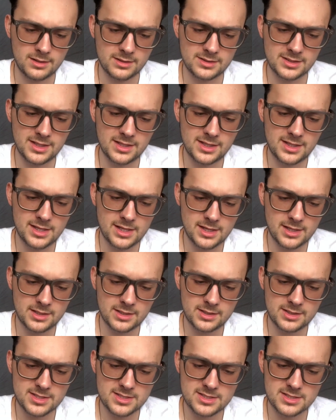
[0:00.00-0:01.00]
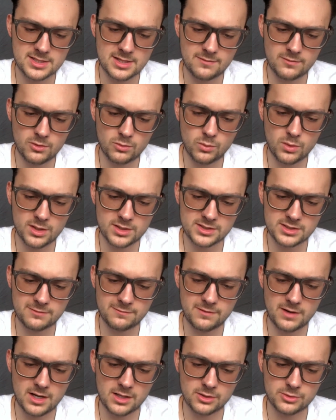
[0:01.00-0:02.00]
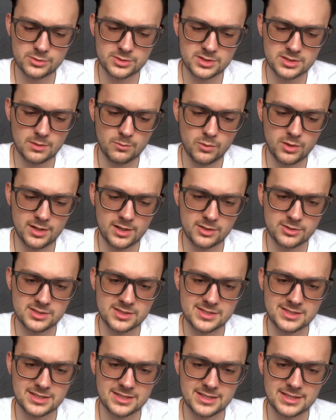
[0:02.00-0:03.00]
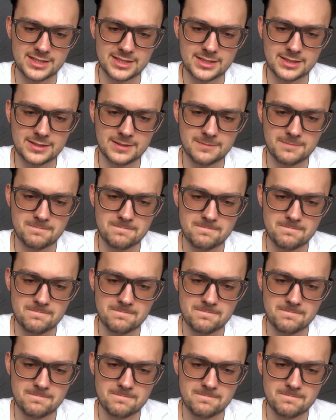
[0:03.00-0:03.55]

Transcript: Liliana is never one to follow someone else's lead.